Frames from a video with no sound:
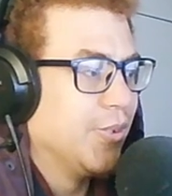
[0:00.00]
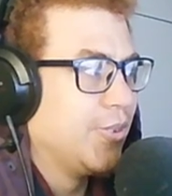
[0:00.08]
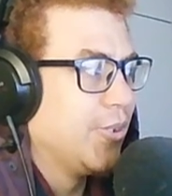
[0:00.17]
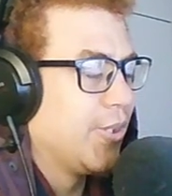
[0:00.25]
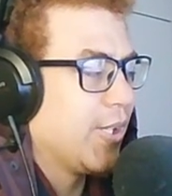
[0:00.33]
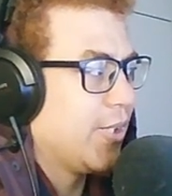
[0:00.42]

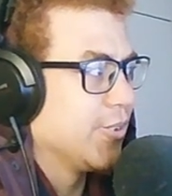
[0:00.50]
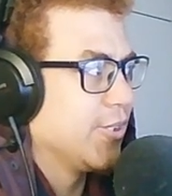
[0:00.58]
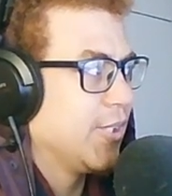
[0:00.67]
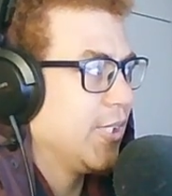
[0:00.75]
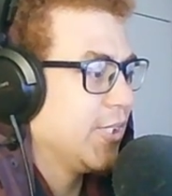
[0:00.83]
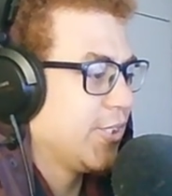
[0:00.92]
2000
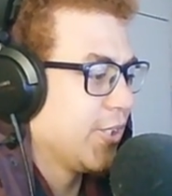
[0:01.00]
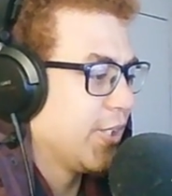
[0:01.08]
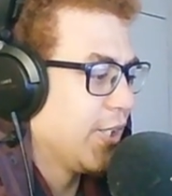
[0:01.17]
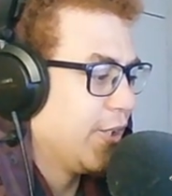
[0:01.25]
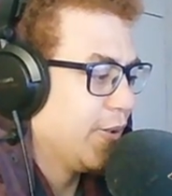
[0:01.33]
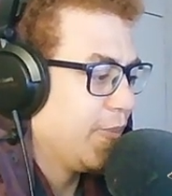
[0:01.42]
Years
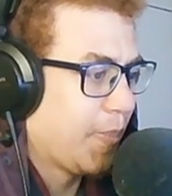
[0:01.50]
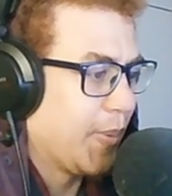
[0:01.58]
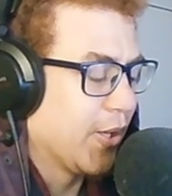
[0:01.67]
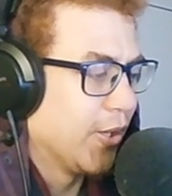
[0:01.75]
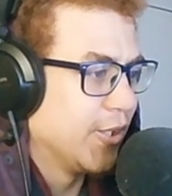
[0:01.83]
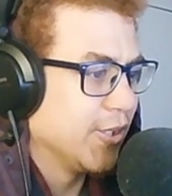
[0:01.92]
Ago,
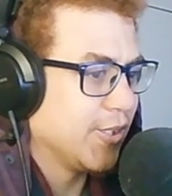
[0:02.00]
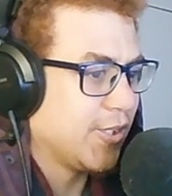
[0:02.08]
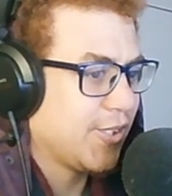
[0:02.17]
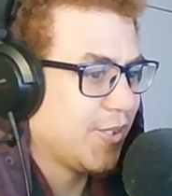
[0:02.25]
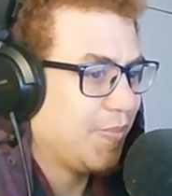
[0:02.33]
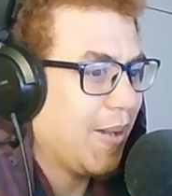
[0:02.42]

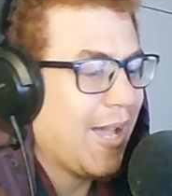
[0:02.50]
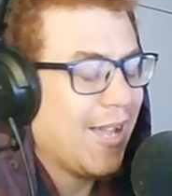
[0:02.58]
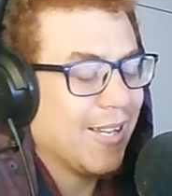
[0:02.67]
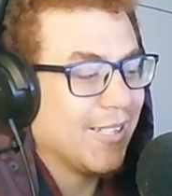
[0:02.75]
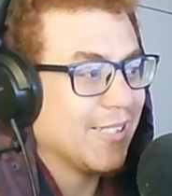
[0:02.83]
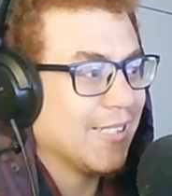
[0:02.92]
because
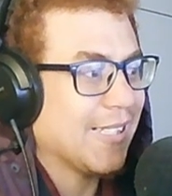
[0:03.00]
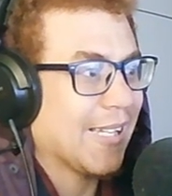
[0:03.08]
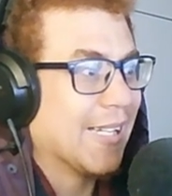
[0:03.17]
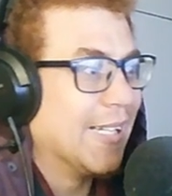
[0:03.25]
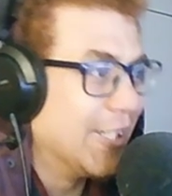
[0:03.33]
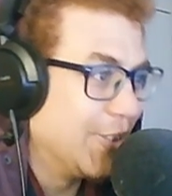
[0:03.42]
man, like
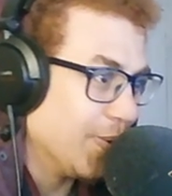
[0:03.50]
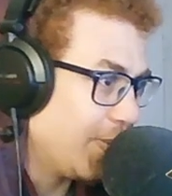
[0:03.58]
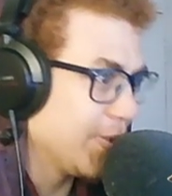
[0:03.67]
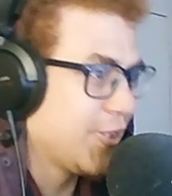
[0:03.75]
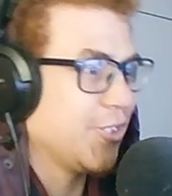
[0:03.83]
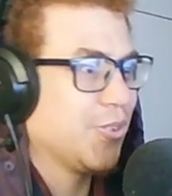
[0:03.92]
her
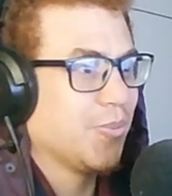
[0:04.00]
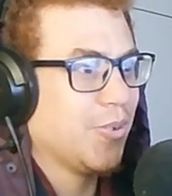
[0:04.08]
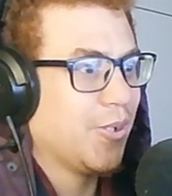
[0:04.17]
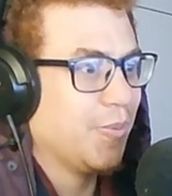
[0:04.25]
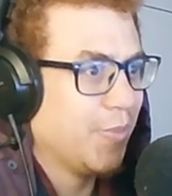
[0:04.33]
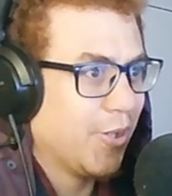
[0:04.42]
daughters
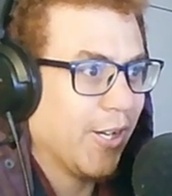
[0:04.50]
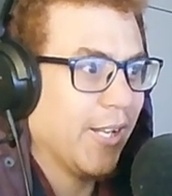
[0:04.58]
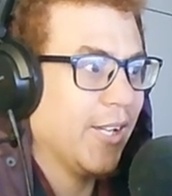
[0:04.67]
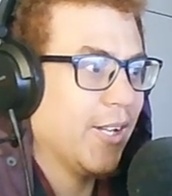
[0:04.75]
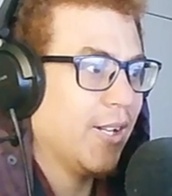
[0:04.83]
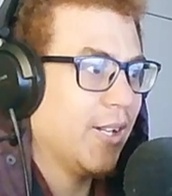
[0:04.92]
were
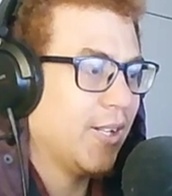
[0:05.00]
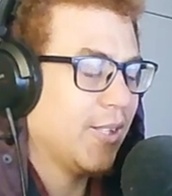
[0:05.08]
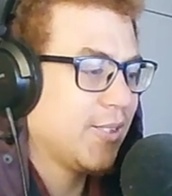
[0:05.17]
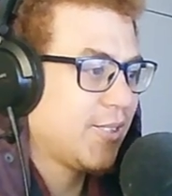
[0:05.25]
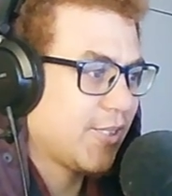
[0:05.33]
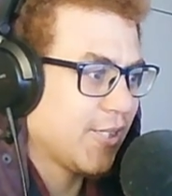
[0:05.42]
Maria,
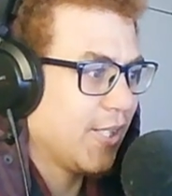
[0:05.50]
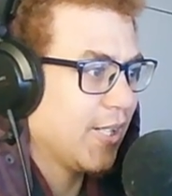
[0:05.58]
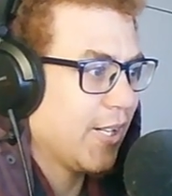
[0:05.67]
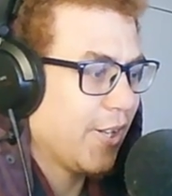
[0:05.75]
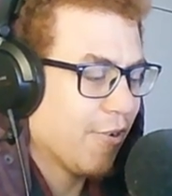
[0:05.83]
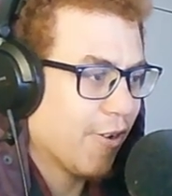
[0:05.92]
Cinna,
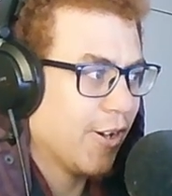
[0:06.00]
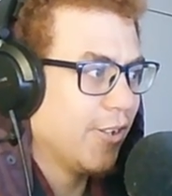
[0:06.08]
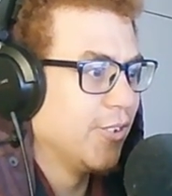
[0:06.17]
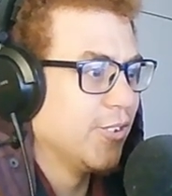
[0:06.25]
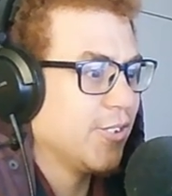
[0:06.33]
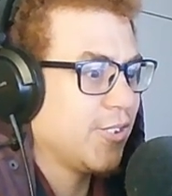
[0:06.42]
and
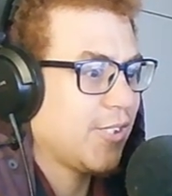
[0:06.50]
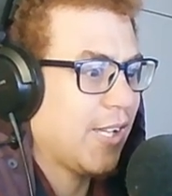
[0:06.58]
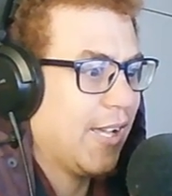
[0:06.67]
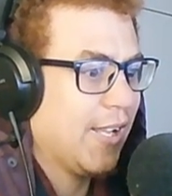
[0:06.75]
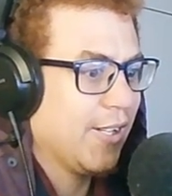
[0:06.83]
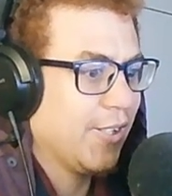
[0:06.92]
Rose,
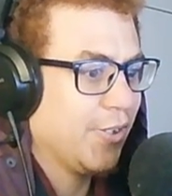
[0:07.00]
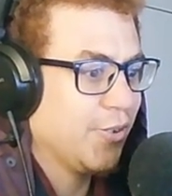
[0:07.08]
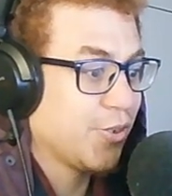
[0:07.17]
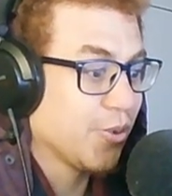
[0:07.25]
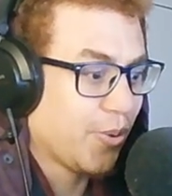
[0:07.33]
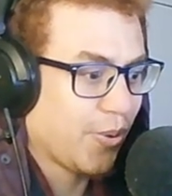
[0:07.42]
and you
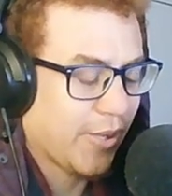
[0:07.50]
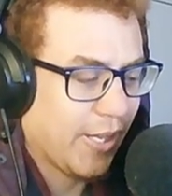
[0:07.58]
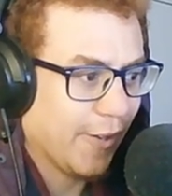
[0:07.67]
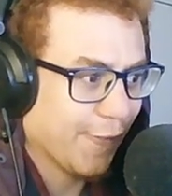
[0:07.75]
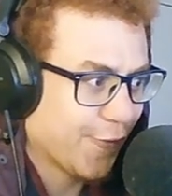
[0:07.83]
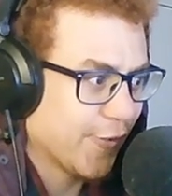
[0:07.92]
saw
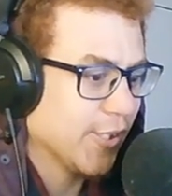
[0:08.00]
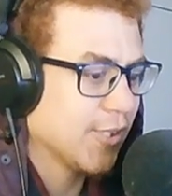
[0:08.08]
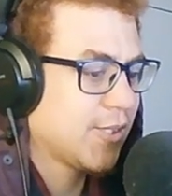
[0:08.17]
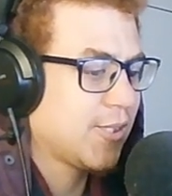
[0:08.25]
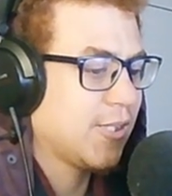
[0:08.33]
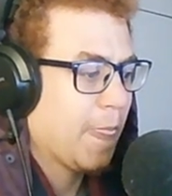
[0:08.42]
King
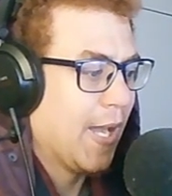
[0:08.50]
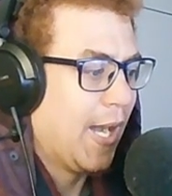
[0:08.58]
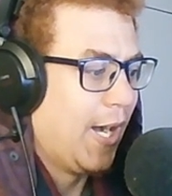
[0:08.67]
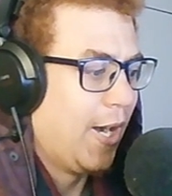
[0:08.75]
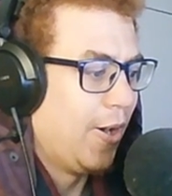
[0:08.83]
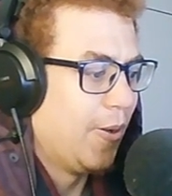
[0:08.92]
Fritz,
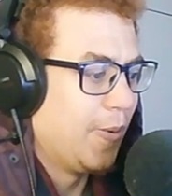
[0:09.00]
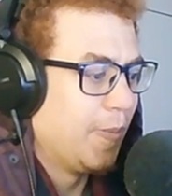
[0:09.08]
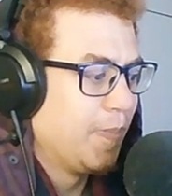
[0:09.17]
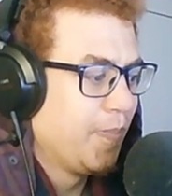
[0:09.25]
how